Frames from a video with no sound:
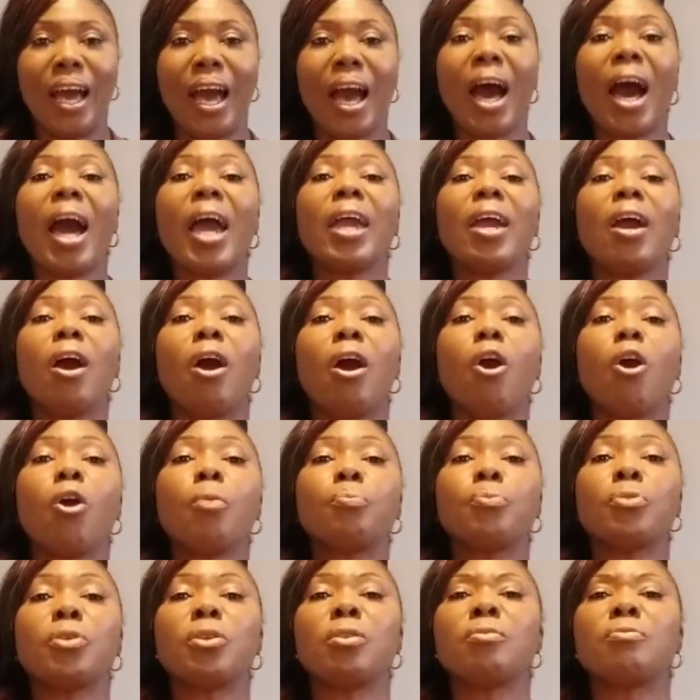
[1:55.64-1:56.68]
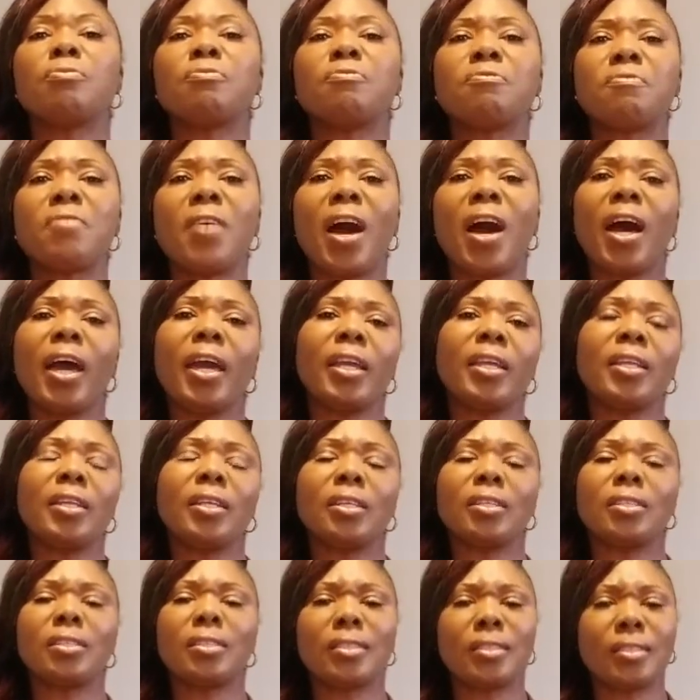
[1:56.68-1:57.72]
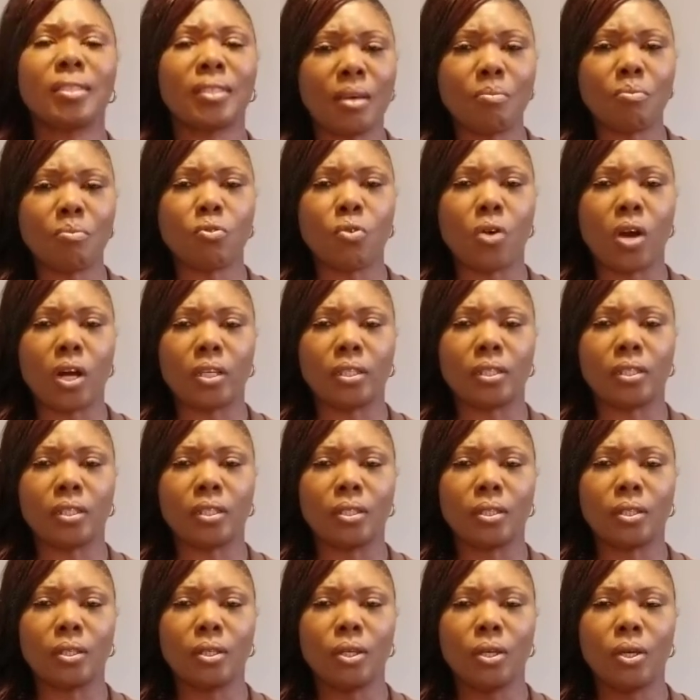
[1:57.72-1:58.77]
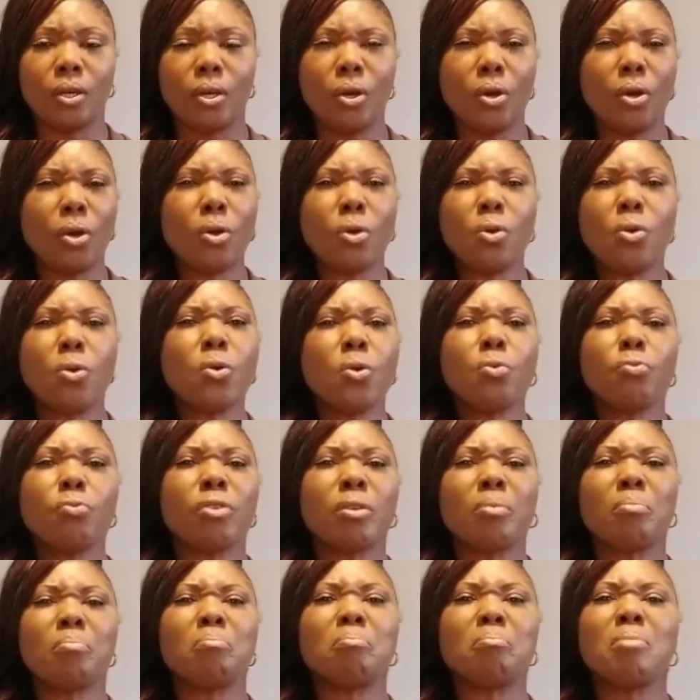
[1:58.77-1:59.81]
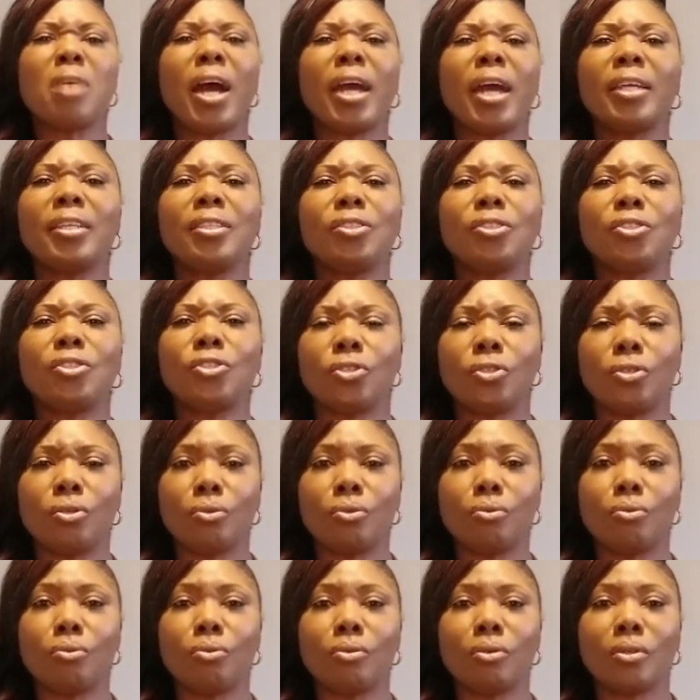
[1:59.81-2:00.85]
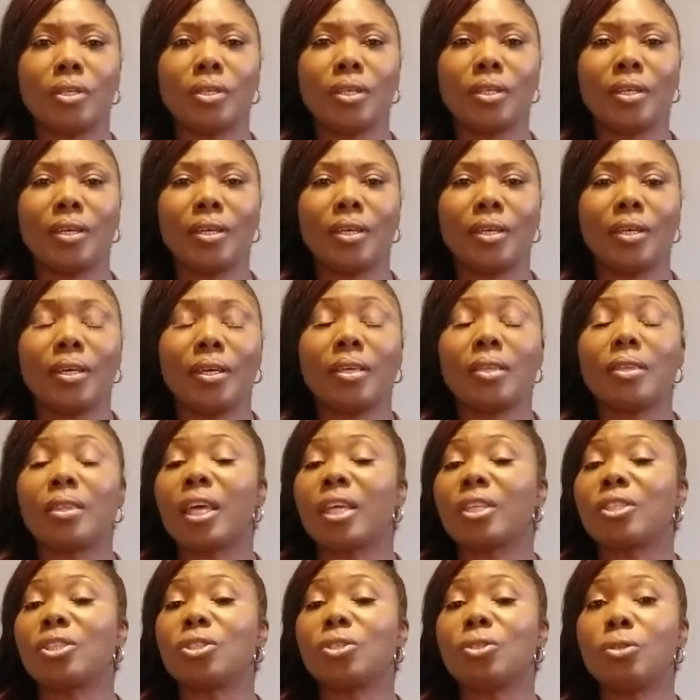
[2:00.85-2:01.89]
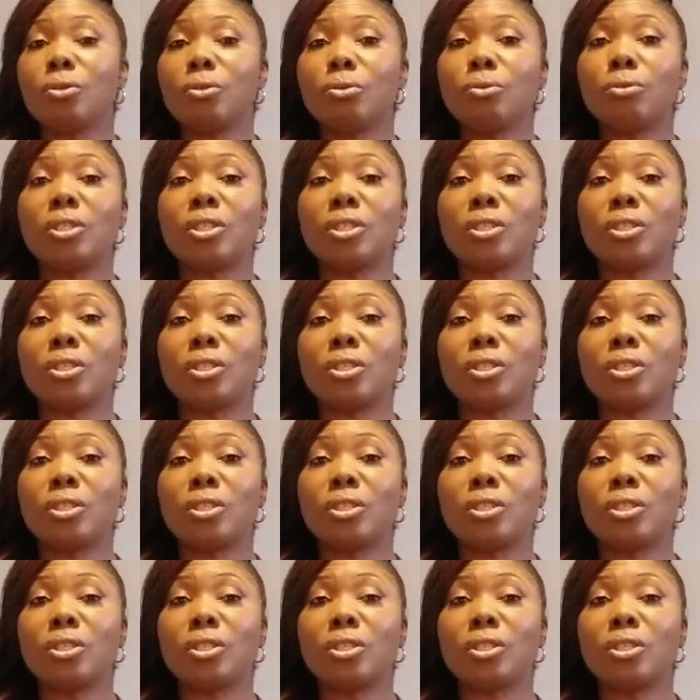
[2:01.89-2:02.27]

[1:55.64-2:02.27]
I hope you find someone who reminds you that you